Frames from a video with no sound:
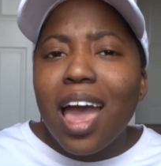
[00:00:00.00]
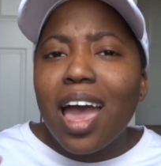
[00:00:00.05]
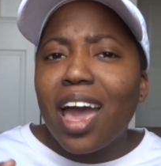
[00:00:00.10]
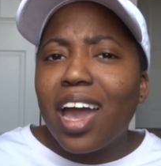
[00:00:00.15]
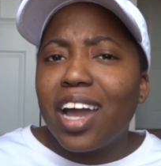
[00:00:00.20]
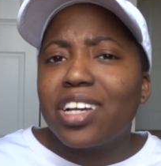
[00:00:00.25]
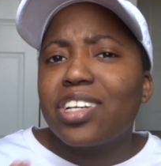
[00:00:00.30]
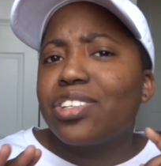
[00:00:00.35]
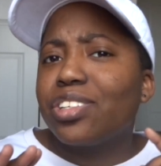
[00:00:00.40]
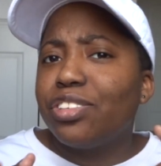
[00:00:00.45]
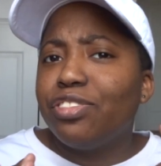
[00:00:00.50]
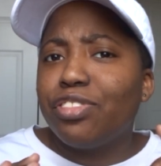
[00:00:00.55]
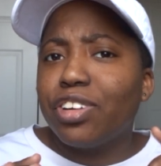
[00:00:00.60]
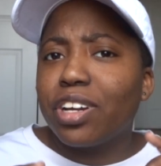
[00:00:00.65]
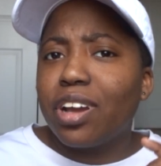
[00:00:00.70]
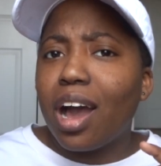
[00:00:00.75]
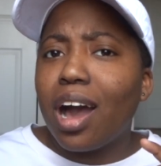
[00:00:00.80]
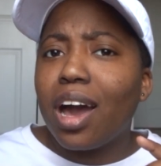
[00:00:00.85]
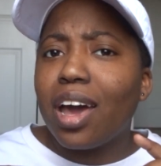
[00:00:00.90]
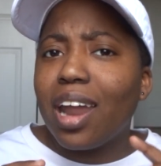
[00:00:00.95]
I actually
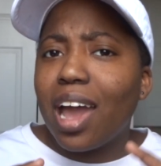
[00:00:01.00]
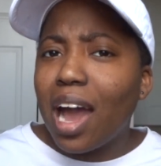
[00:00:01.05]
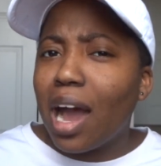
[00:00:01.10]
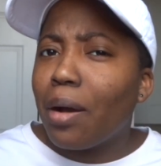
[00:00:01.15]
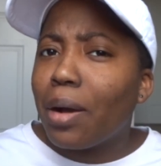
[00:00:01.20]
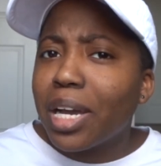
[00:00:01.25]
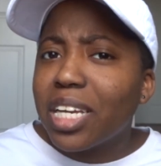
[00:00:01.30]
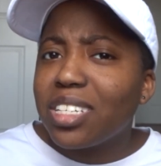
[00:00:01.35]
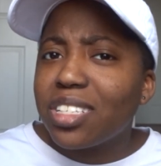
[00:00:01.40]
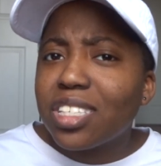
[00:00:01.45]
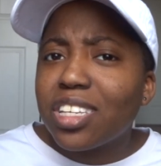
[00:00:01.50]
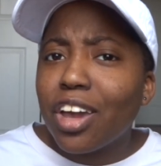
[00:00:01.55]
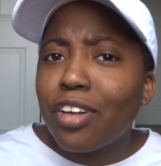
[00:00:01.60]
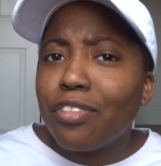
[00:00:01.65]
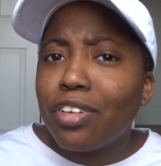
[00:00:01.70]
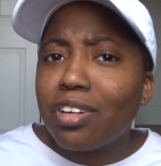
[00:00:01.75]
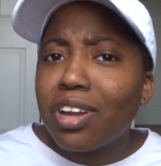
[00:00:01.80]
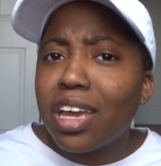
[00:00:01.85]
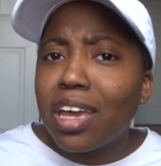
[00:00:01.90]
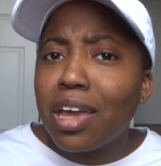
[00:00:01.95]
forgot how I
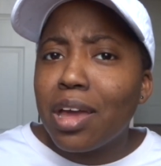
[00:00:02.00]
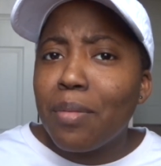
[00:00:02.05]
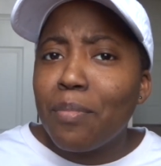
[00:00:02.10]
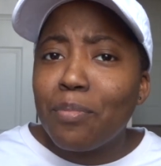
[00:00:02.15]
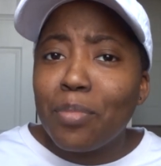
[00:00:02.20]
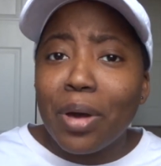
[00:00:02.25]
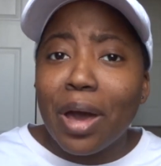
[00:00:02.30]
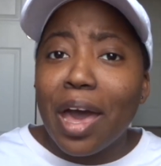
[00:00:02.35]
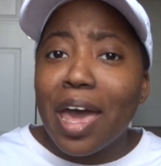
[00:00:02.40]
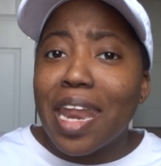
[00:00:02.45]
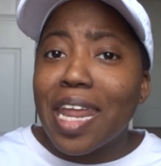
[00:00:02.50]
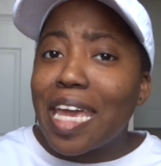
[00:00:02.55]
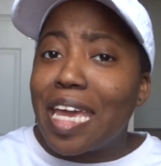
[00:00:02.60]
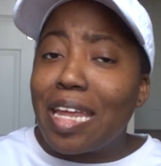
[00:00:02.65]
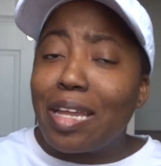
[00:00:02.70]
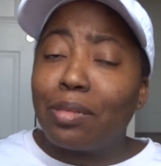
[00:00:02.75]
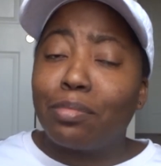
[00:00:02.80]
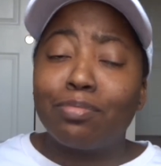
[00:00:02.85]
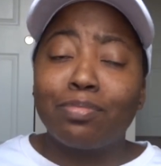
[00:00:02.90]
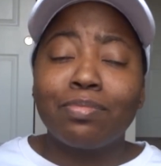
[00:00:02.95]
discovered him, but
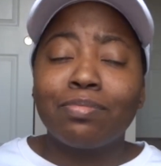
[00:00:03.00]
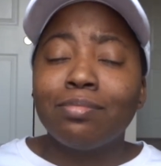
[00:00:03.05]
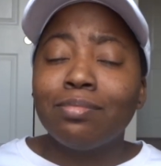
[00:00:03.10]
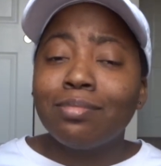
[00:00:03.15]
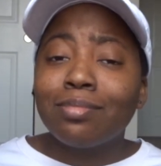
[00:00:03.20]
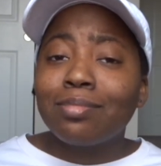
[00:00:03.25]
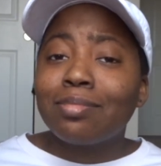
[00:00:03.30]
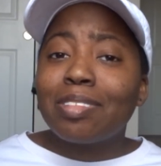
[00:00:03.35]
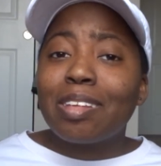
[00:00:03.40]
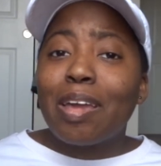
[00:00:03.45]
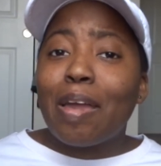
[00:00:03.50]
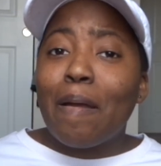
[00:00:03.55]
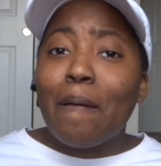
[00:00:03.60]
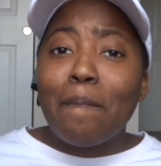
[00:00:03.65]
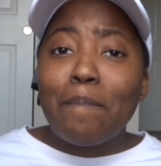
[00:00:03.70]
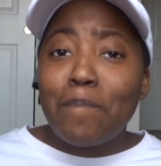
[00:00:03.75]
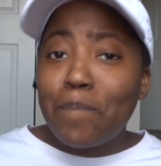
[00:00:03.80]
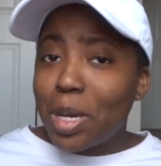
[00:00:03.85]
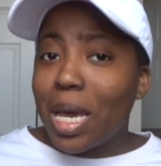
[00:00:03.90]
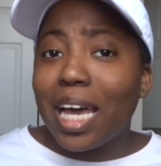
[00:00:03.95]
it
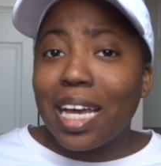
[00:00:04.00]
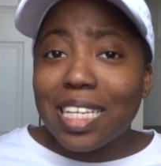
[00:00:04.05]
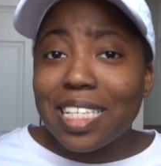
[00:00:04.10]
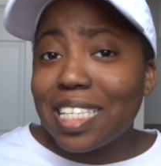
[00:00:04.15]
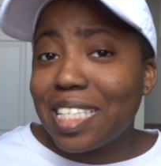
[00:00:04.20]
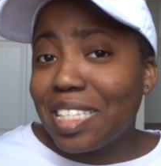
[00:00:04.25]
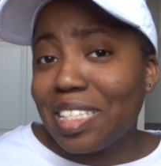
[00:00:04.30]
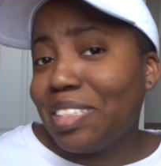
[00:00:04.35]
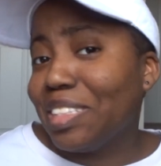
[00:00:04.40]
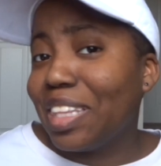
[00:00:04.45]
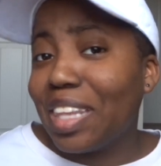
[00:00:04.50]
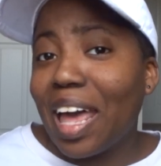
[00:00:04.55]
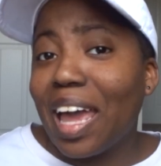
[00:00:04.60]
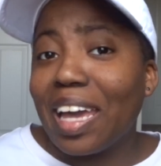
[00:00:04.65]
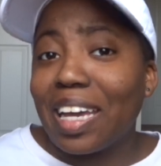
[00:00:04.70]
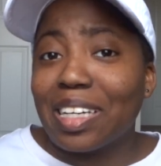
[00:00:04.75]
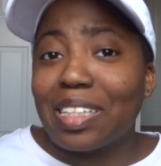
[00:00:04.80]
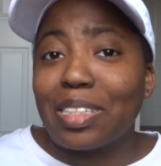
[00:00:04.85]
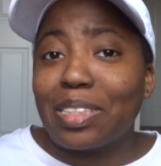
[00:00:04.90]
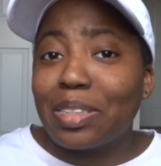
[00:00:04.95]
best,
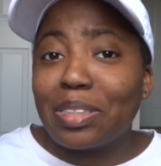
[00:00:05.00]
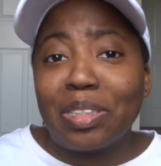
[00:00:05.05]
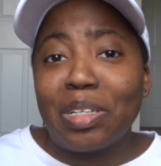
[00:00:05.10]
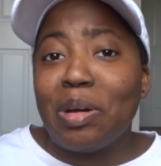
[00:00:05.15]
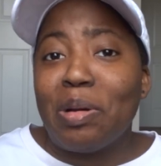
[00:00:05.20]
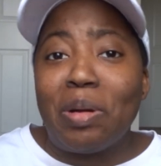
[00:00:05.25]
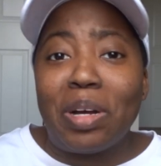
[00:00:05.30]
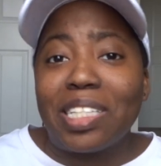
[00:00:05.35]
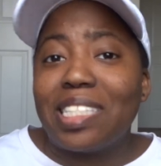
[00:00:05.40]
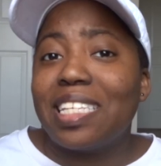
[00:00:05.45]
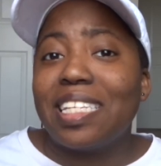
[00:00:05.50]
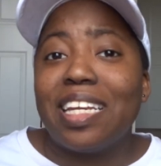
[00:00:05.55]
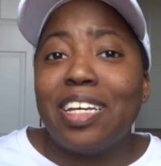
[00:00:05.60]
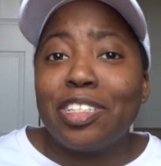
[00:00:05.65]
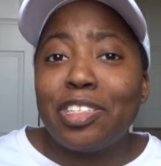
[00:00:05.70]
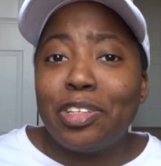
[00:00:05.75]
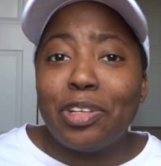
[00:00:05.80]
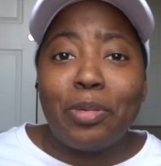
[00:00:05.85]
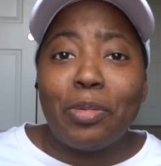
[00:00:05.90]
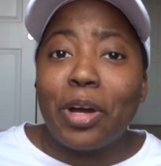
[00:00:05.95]
like,
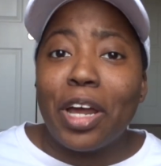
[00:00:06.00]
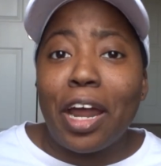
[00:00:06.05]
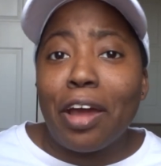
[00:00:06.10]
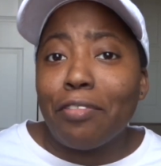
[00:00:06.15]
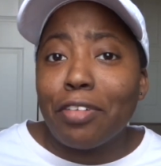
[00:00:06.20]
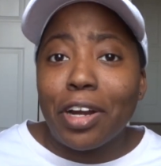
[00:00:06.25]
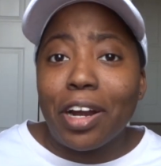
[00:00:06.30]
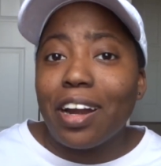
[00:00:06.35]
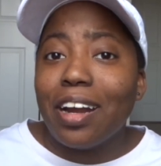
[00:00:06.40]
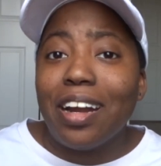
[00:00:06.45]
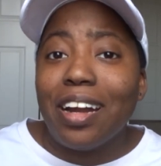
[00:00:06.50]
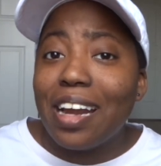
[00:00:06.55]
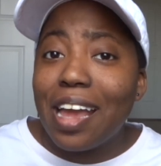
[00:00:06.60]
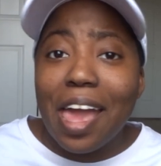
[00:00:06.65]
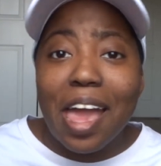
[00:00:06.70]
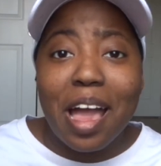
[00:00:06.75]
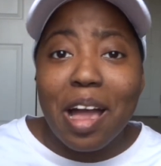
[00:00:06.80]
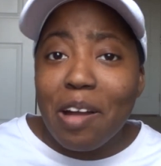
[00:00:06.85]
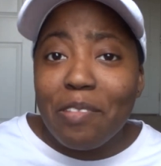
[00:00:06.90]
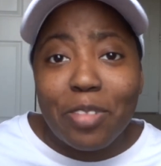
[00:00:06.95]
coincidence or whatever,
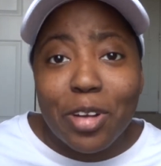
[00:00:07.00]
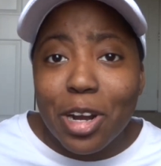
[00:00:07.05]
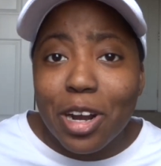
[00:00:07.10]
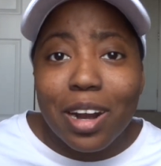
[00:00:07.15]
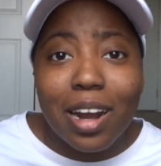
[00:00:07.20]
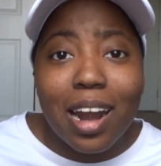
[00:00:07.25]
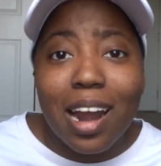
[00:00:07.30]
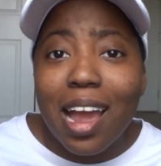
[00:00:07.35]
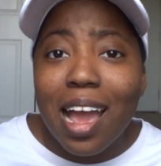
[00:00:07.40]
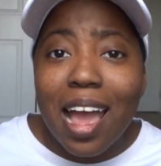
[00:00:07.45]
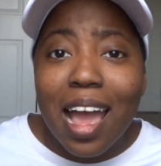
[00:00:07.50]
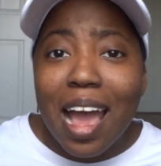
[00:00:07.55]
ever.